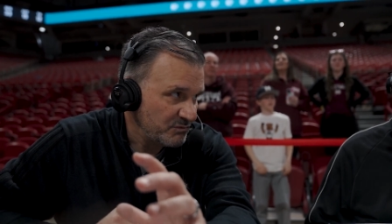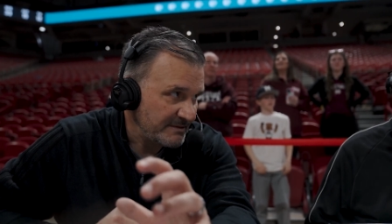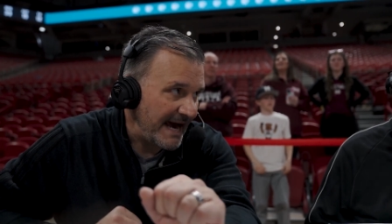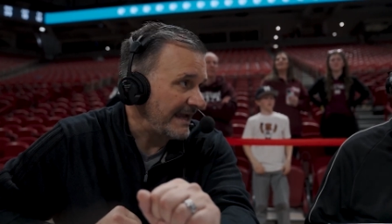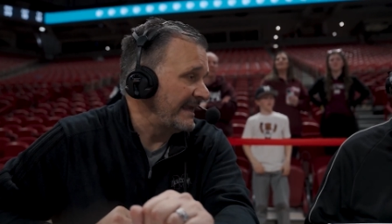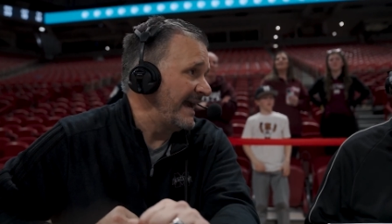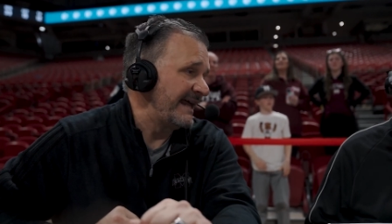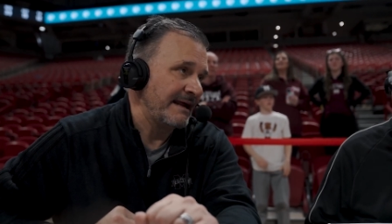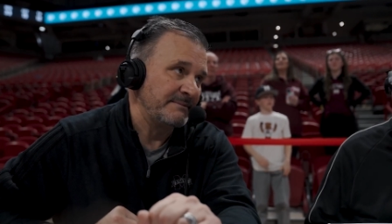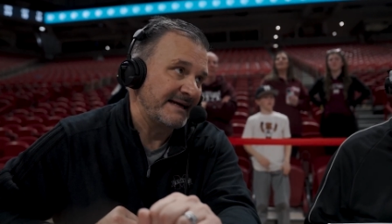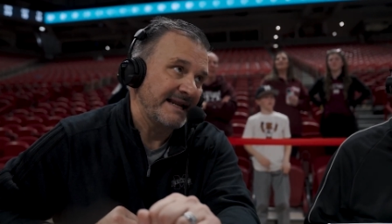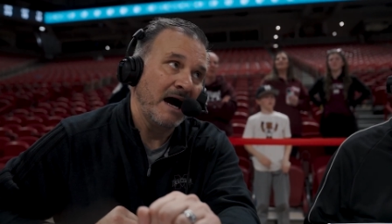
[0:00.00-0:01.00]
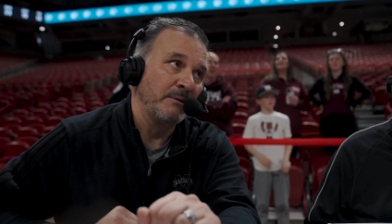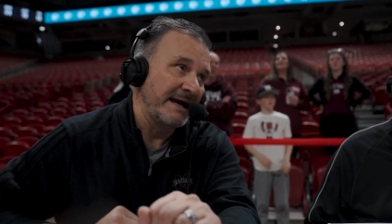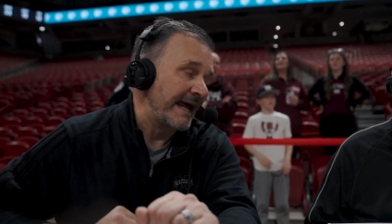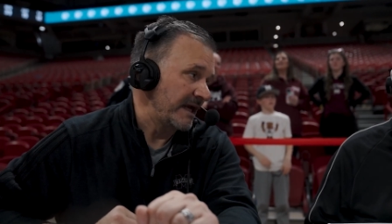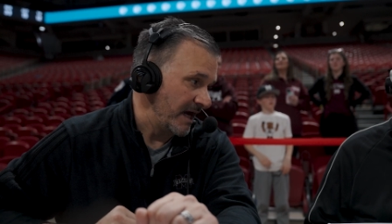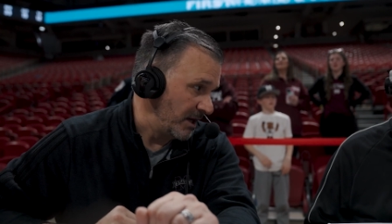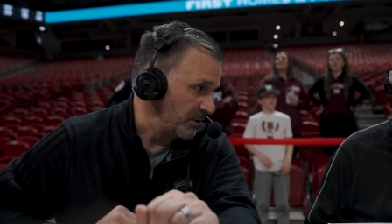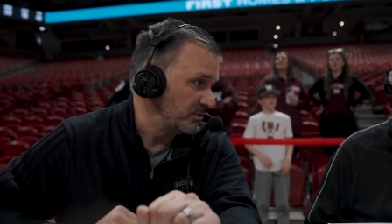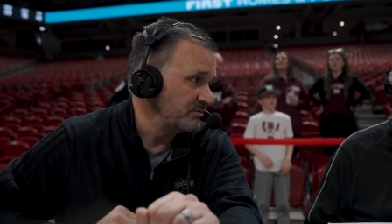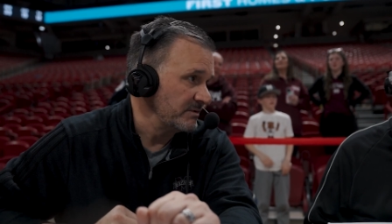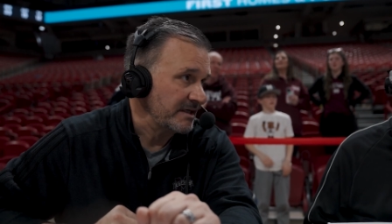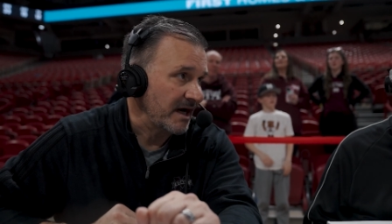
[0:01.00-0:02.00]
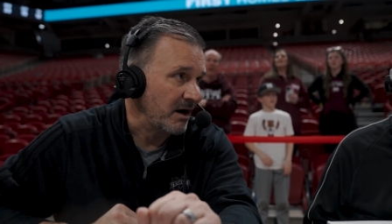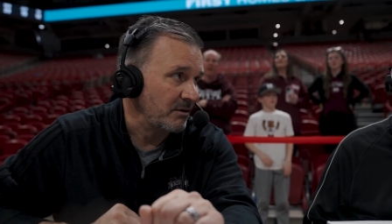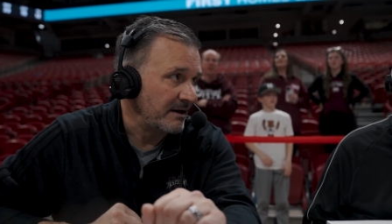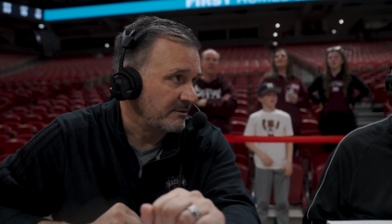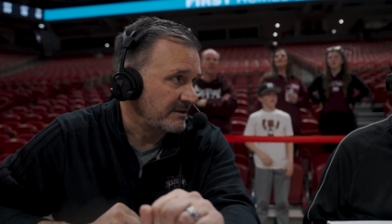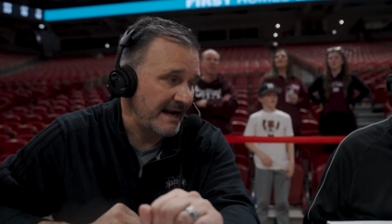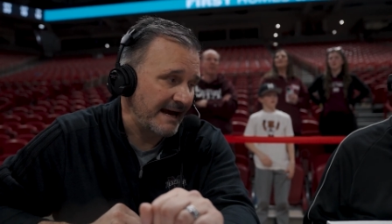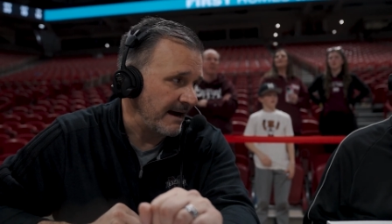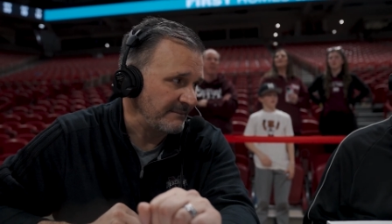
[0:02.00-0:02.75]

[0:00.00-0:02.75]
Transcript: not yet. I'm like, no, we got to go. You know, we're not.